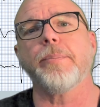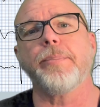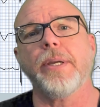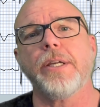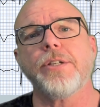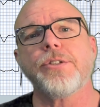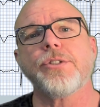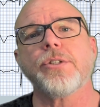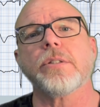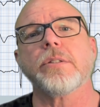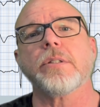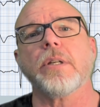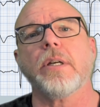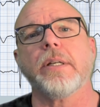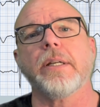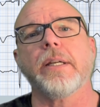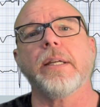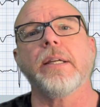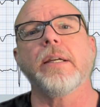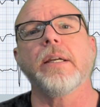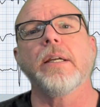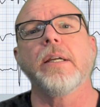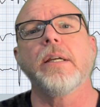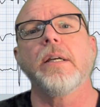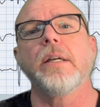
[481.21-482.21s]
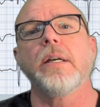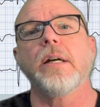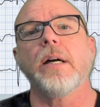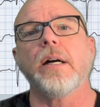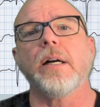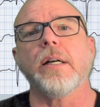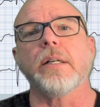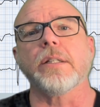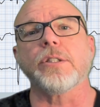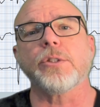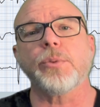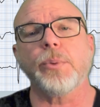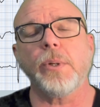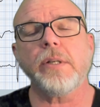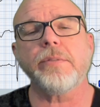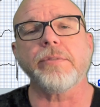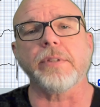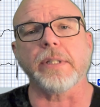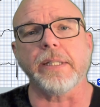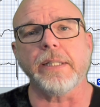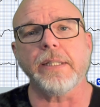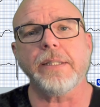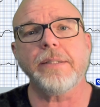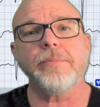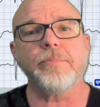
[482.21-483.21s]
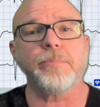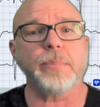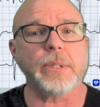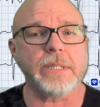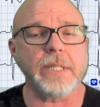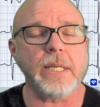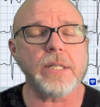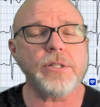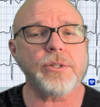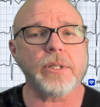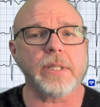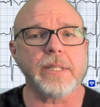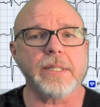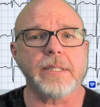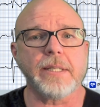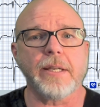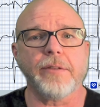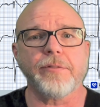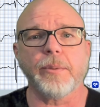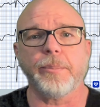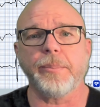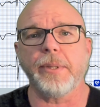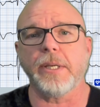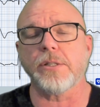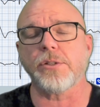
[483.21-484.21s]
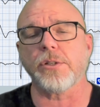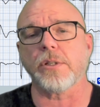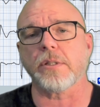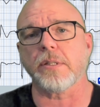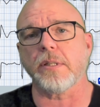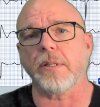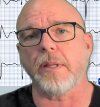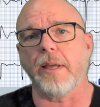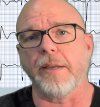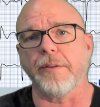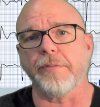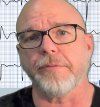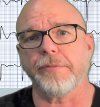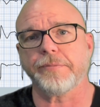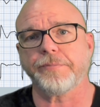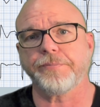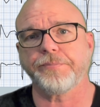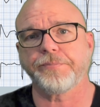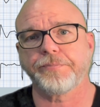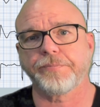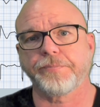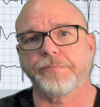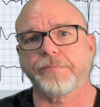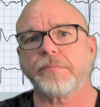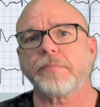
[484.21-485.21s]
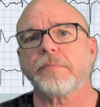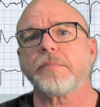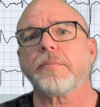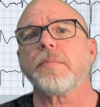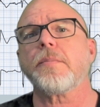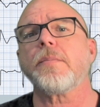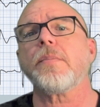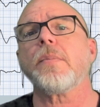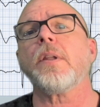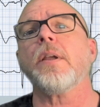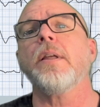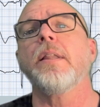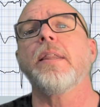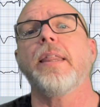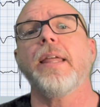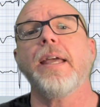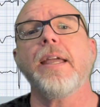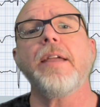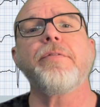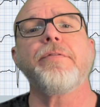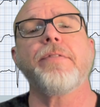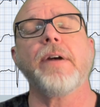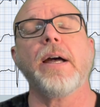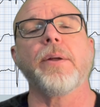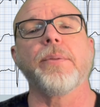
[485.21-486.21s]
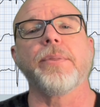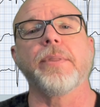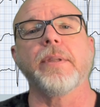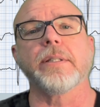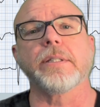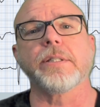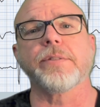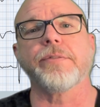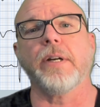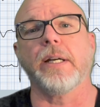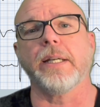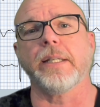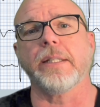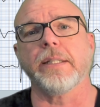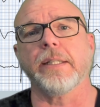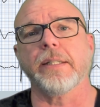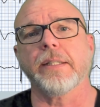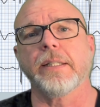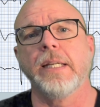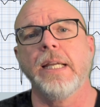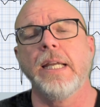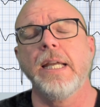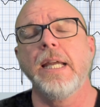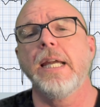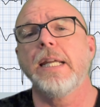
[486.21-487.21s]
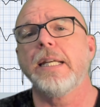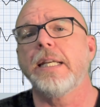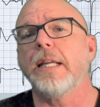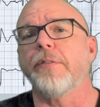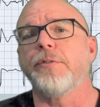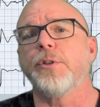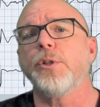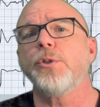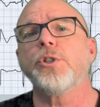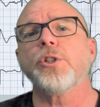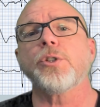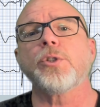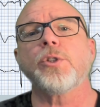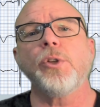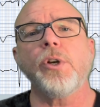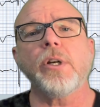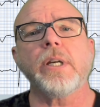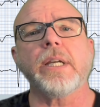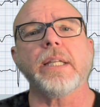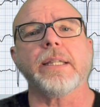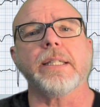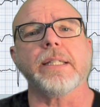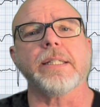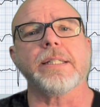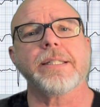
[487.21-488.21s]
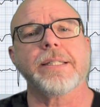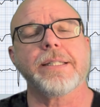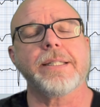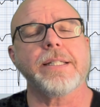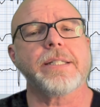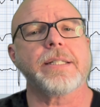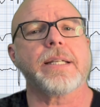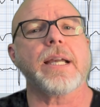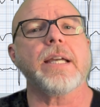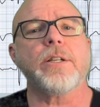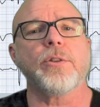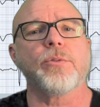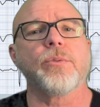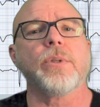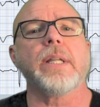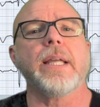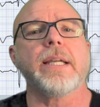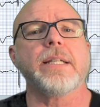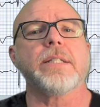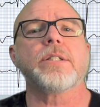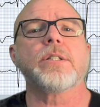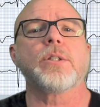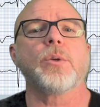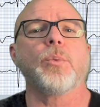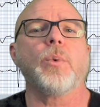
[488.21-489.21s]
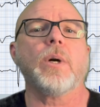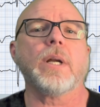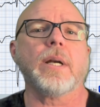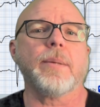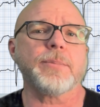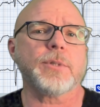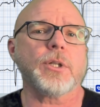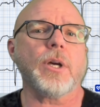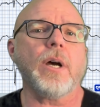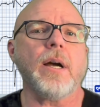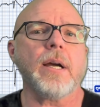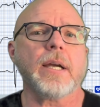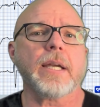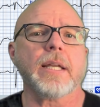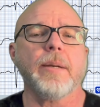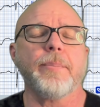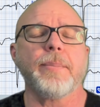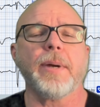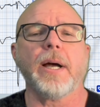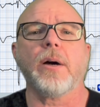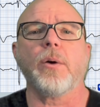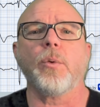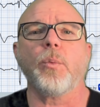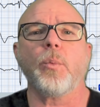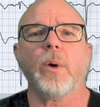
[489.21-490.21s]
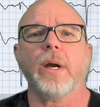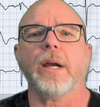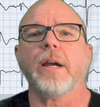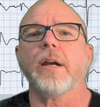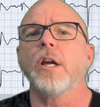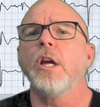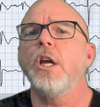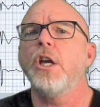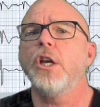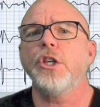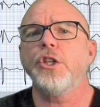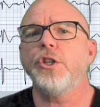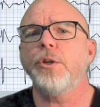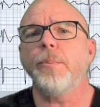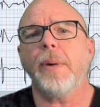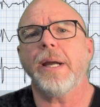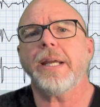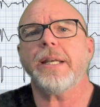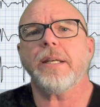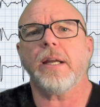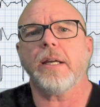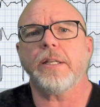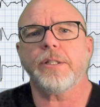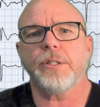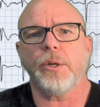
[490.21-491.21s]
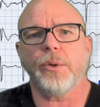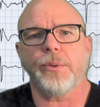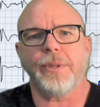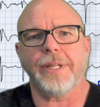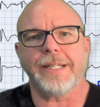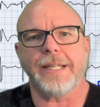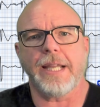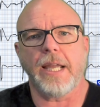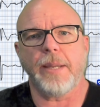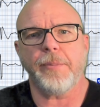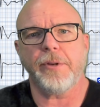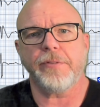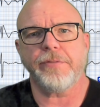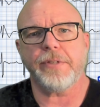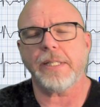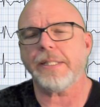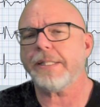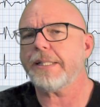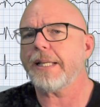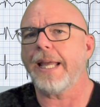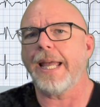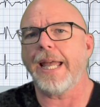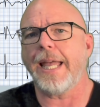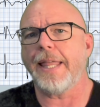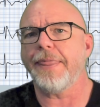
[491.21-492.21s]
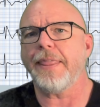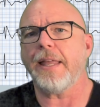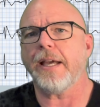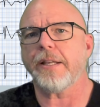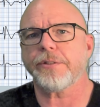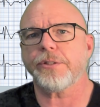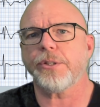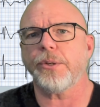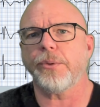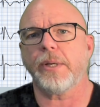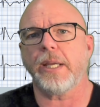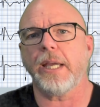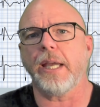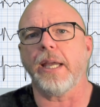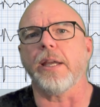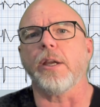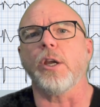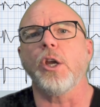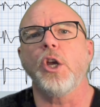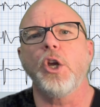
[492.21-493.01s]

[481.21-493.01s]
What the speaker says: patient on a 12 lead and potentially saved the patient's life. They found this finding. Now, if you just look at this, this kind of relates to what I'm talking about, where you might not know the name of it, and that's okay.